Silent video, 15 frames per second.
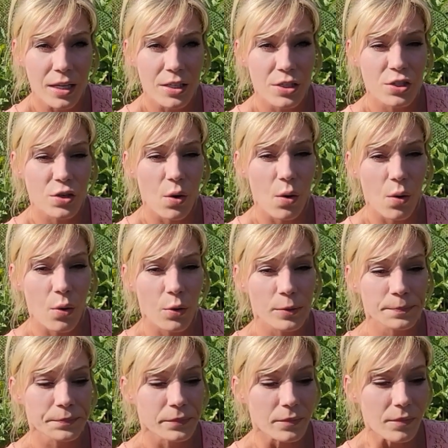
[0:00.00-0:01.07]

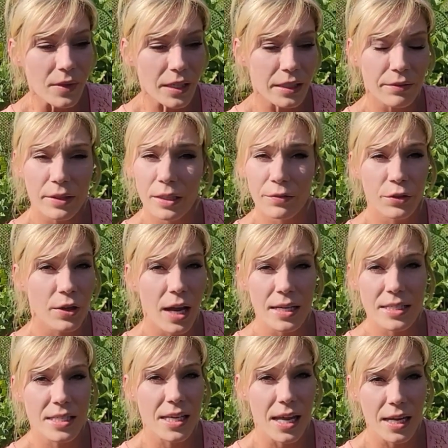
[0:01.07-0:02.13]
So even if you're
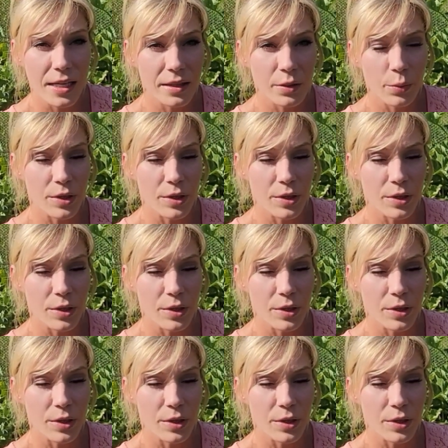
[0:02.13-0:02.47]
not saying the